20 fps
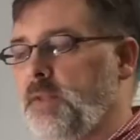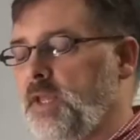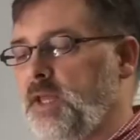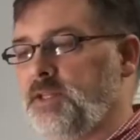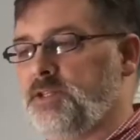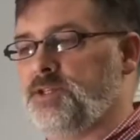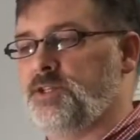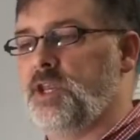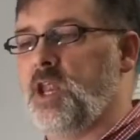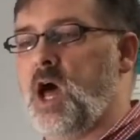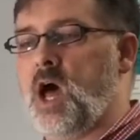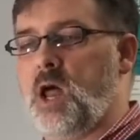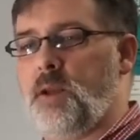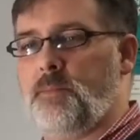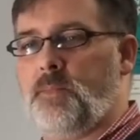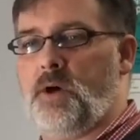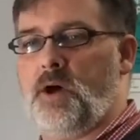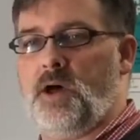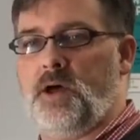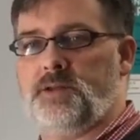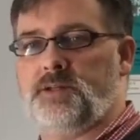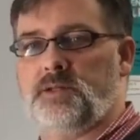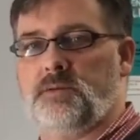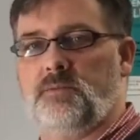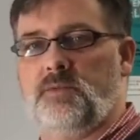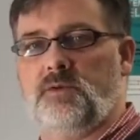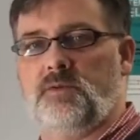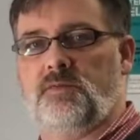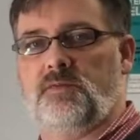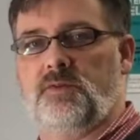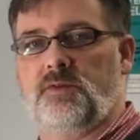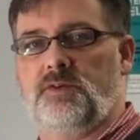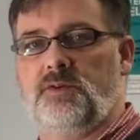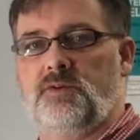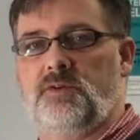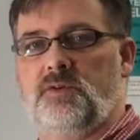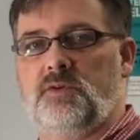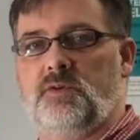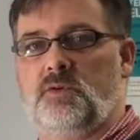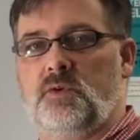It's not possible for
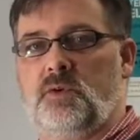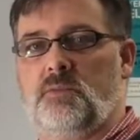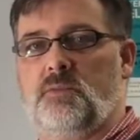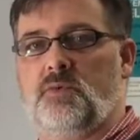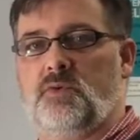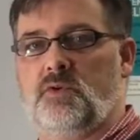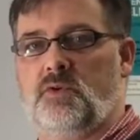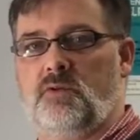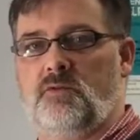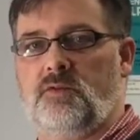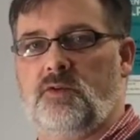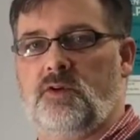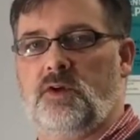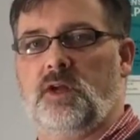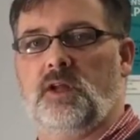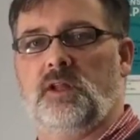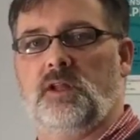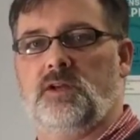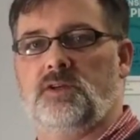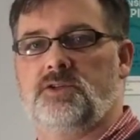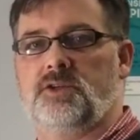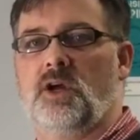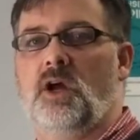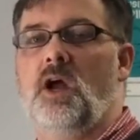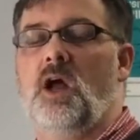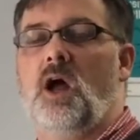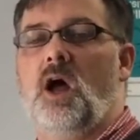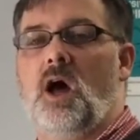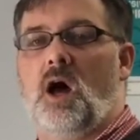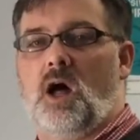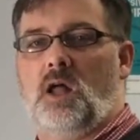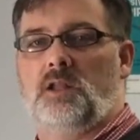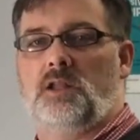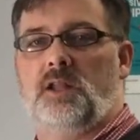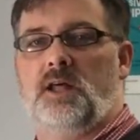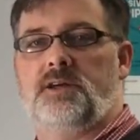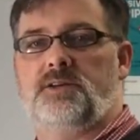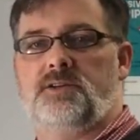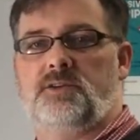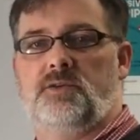you to improve your English
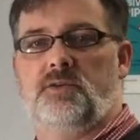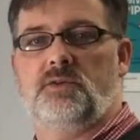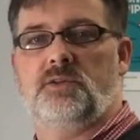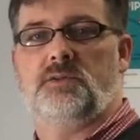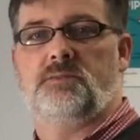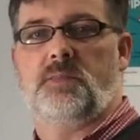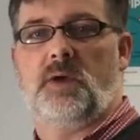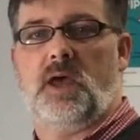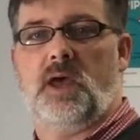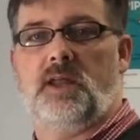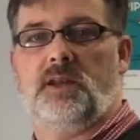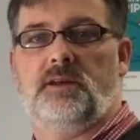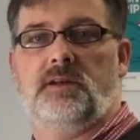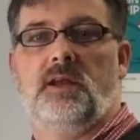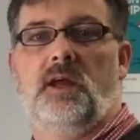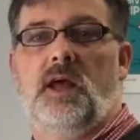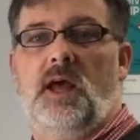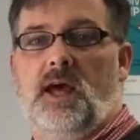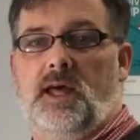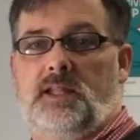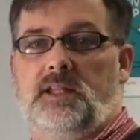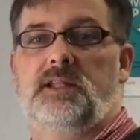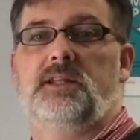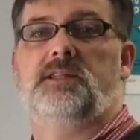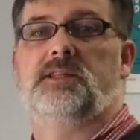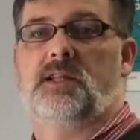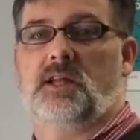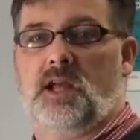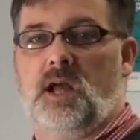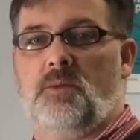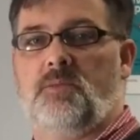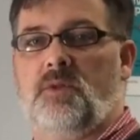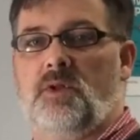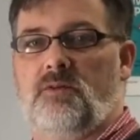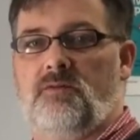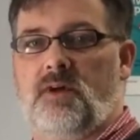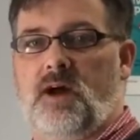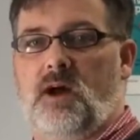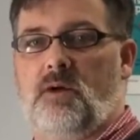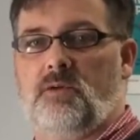unless you spend at least a couple
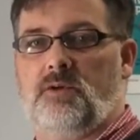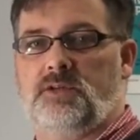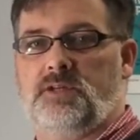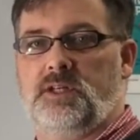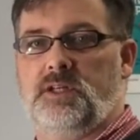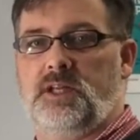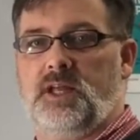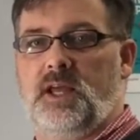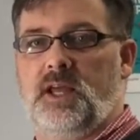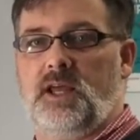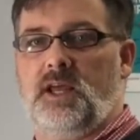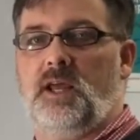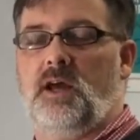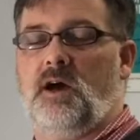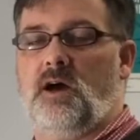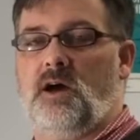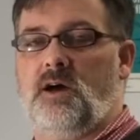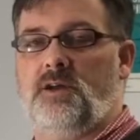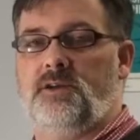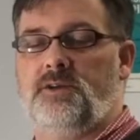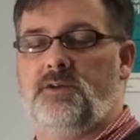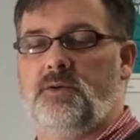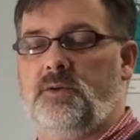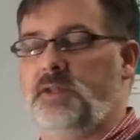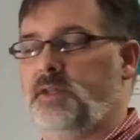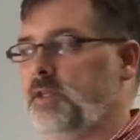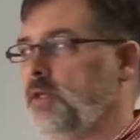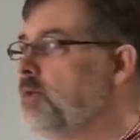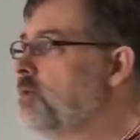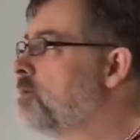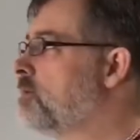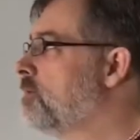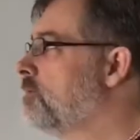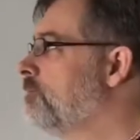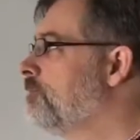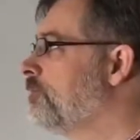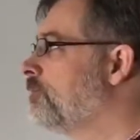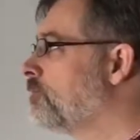of hours a day doing this.